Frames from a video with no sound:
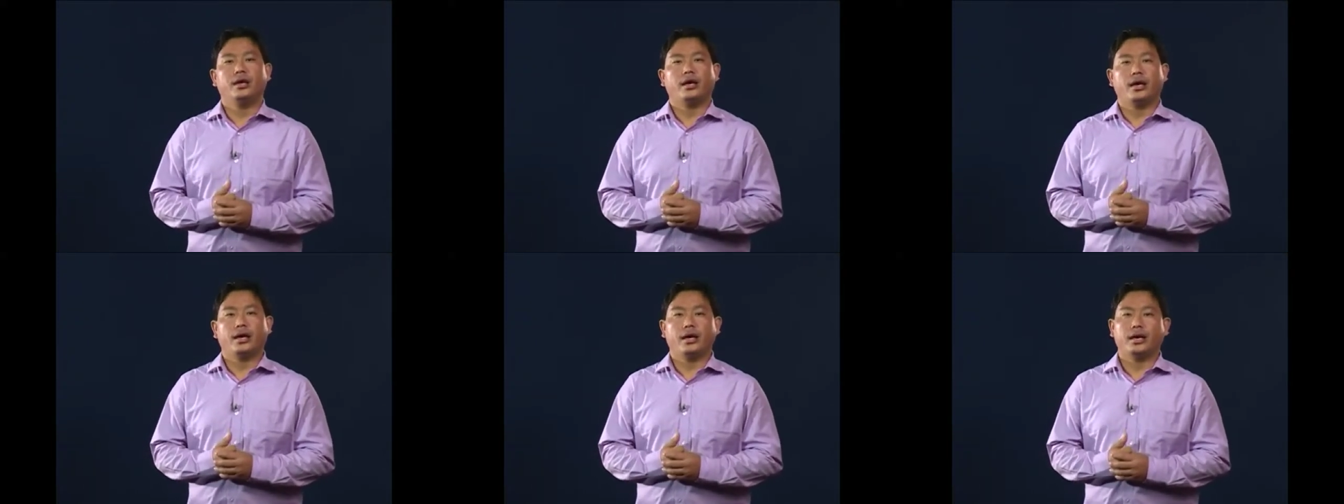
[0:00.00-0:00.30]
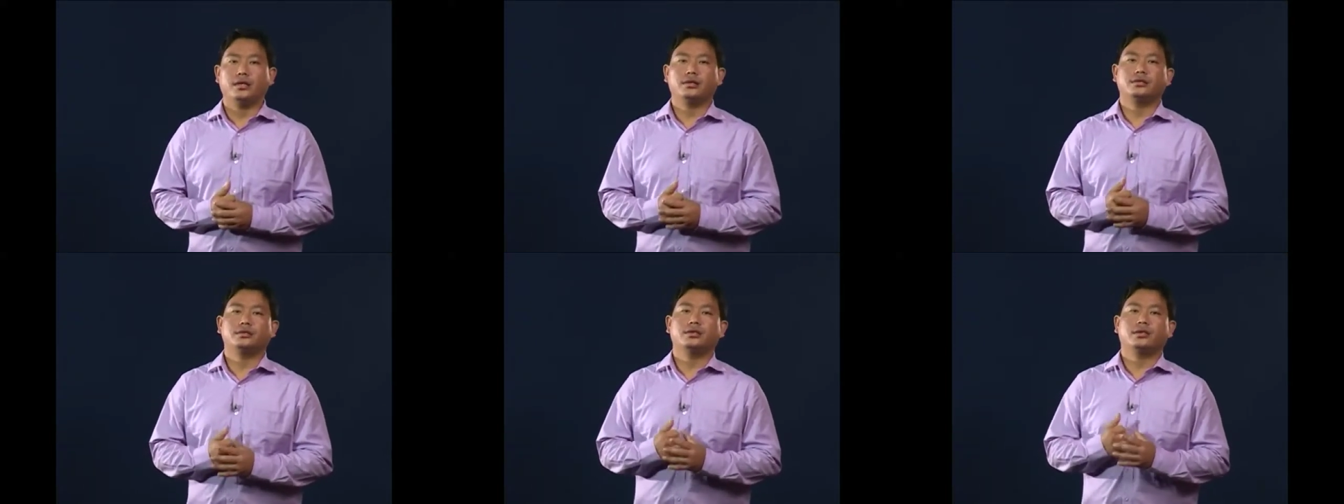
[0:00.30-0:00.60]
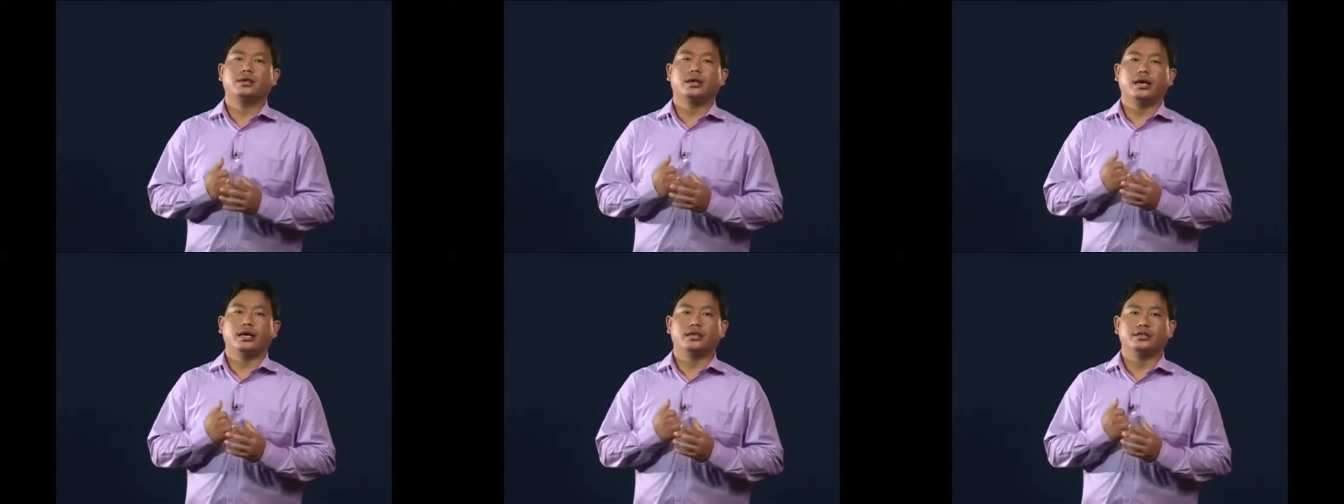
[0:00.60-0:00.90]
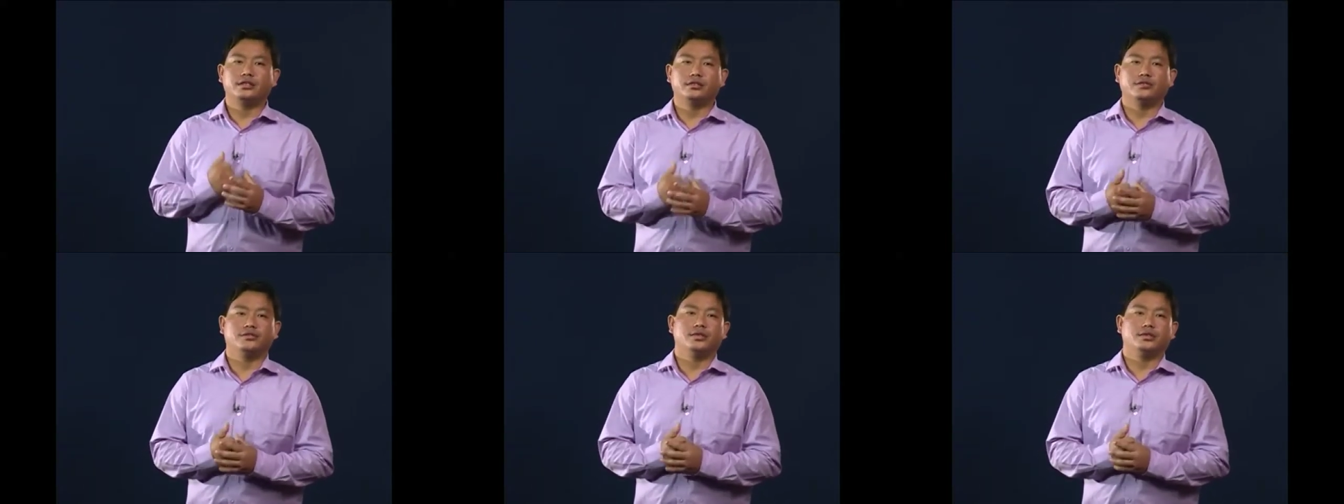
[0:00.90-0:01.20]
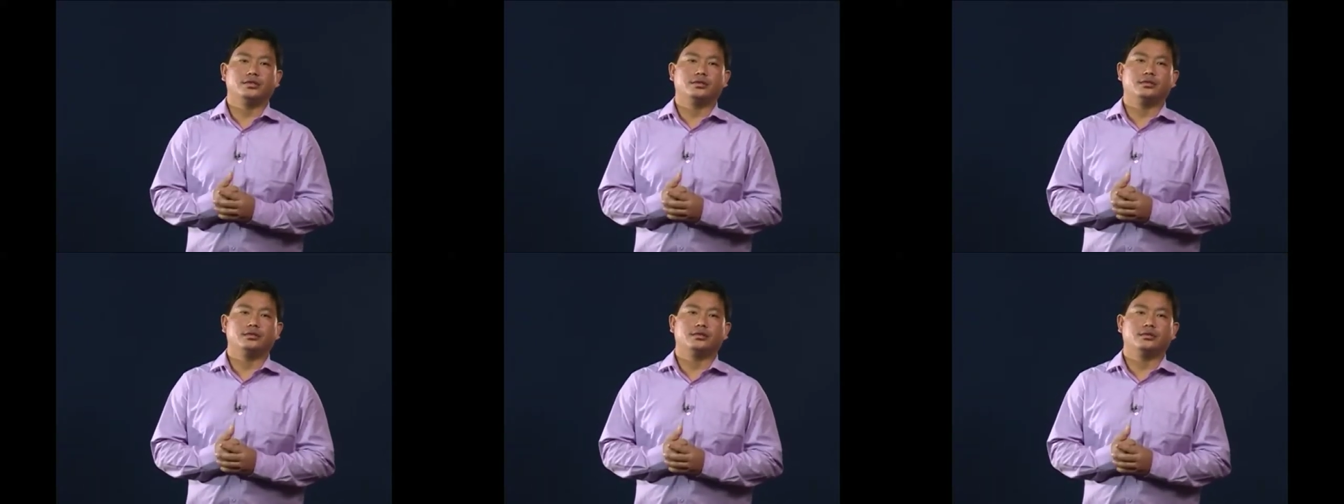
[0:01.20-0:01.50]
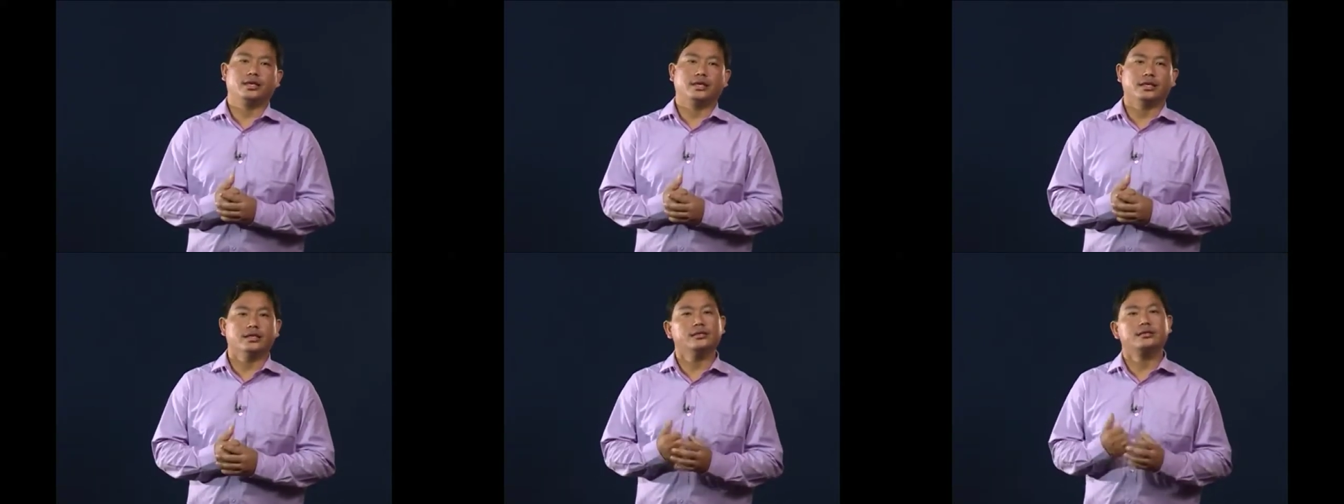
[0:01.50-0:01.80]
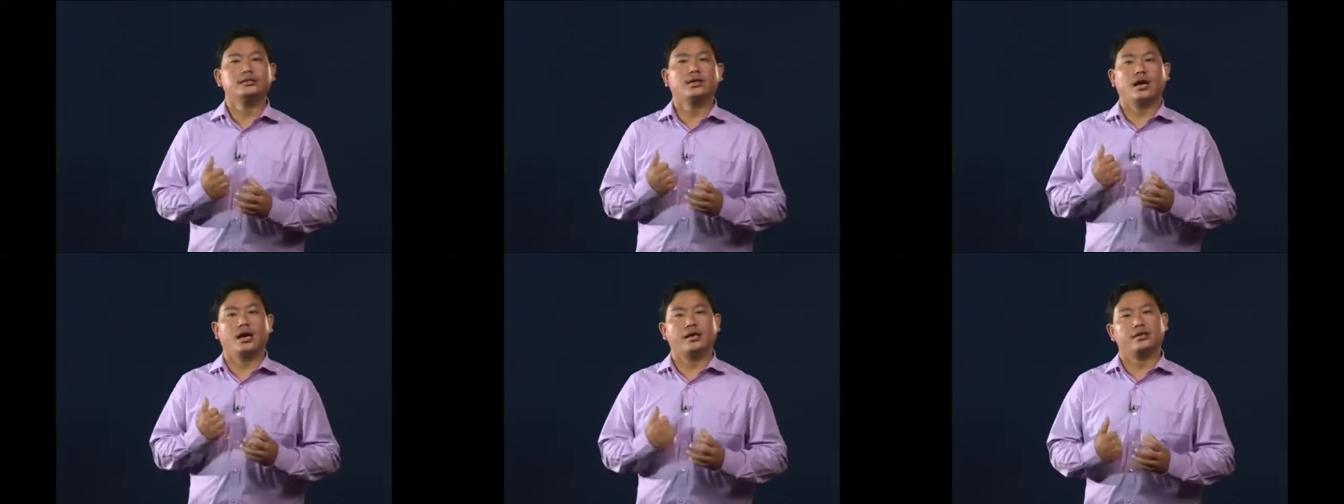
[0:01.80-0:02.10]
health activist, that
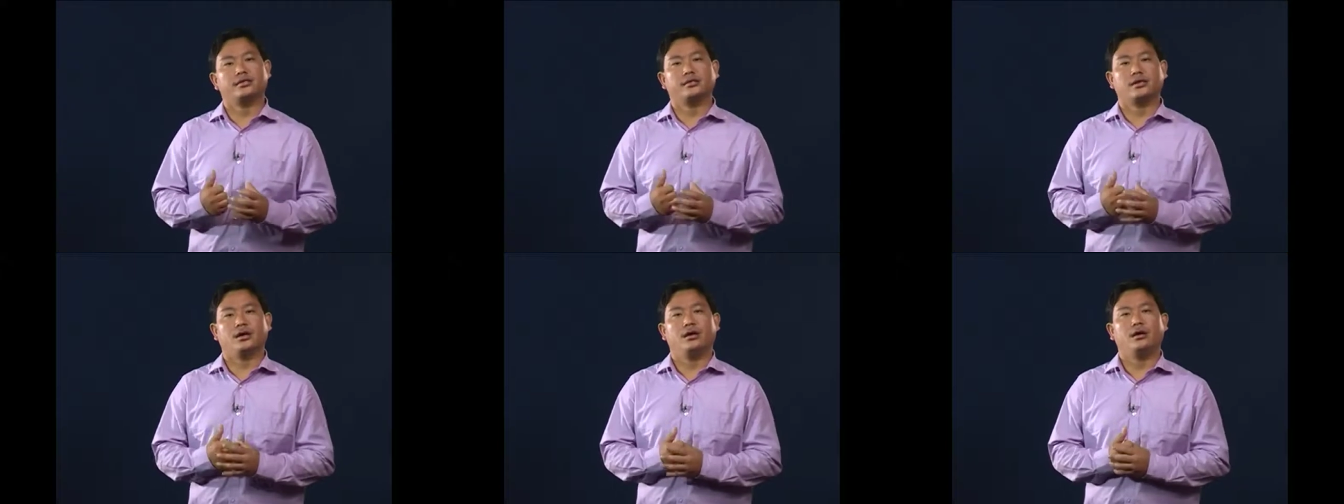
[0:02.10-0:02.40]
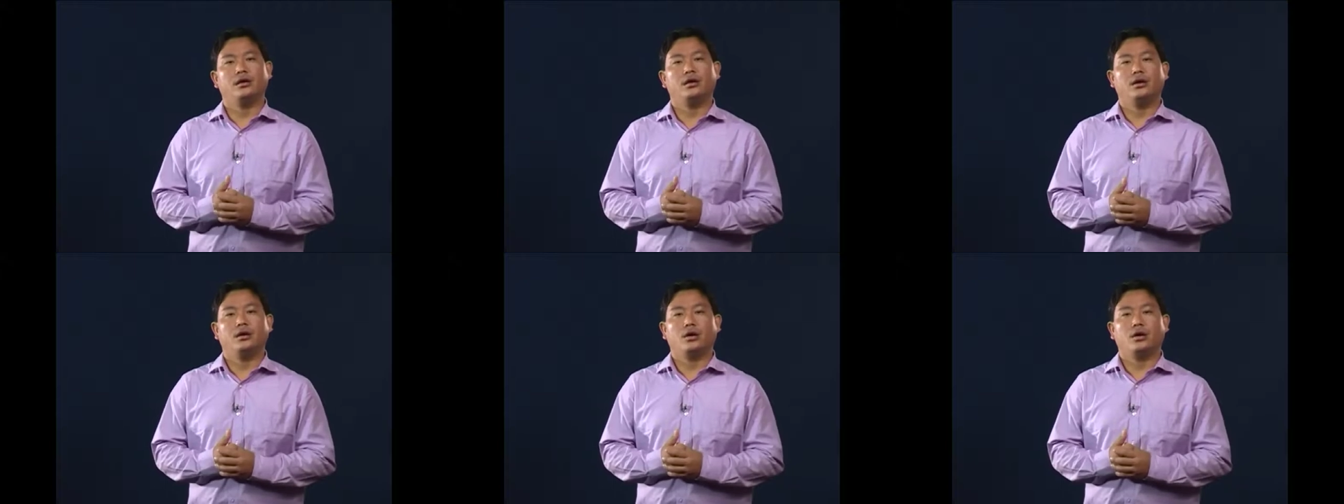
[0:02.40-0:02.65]
is ASA,